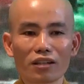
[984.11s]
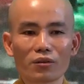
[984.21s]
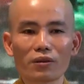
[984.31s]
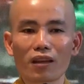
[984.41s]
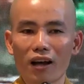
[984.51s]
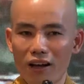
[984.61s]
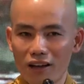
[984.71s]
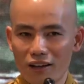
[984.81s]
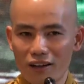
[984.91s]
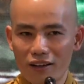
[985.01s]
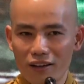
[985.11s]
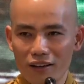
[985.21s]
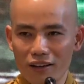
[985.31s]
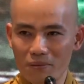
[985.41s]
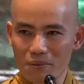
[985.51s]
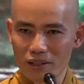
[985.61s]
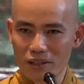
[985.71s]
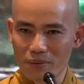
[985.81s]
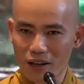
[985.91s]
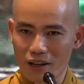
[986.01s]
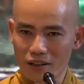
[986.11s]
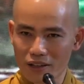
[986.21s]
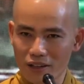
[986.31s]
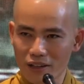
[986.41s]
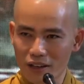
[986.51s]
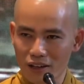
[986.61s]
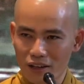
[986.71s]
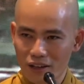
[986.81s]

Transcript: Sutta in Majjhima Nikaya.